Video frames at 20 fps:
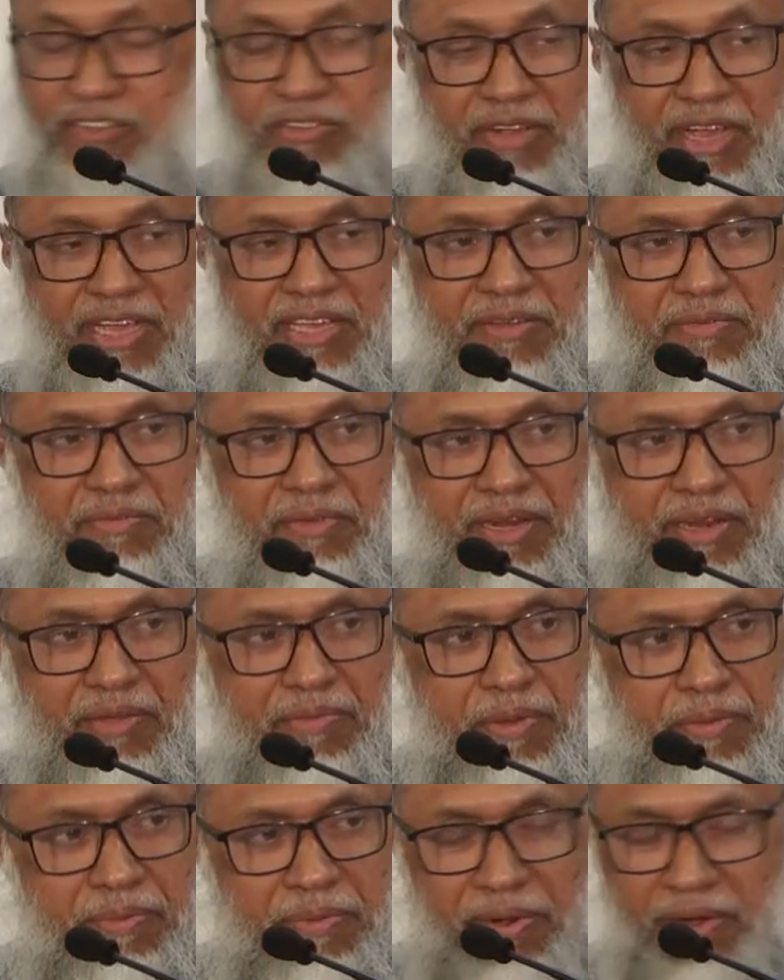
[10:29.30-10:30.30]
why many
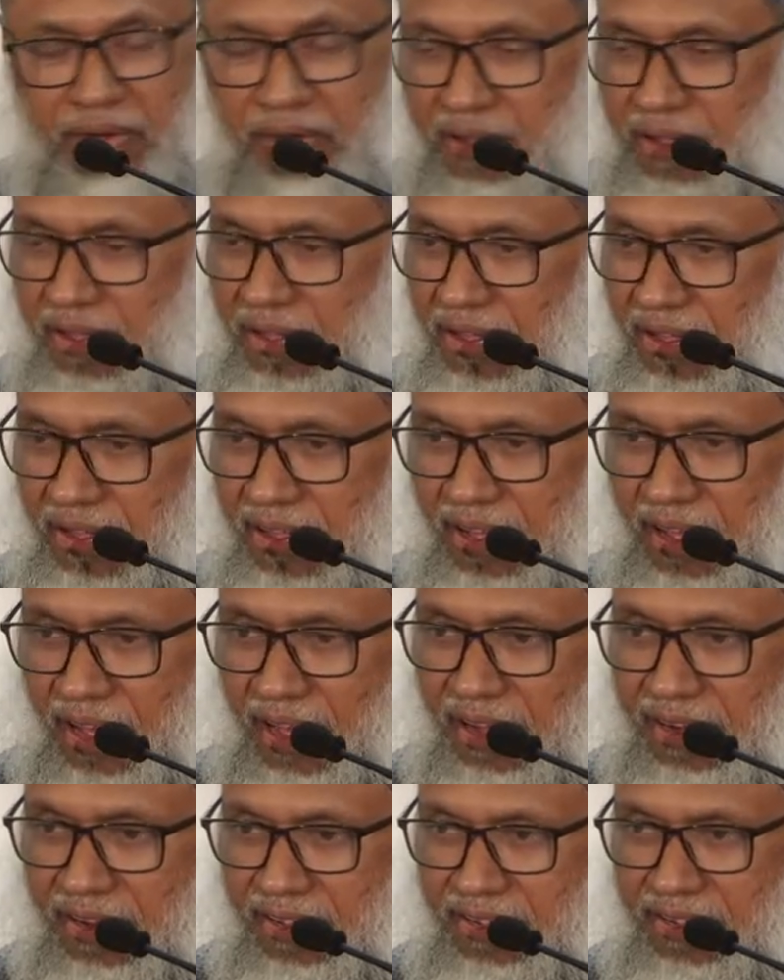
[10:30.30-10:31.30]
people
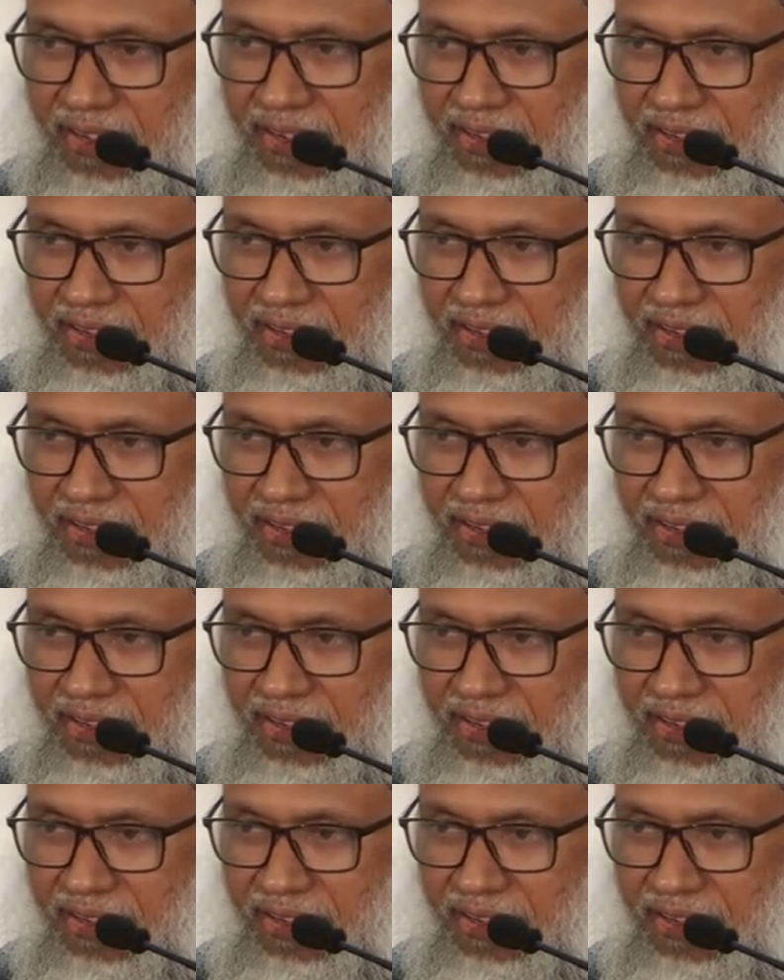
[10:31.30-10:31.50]
are,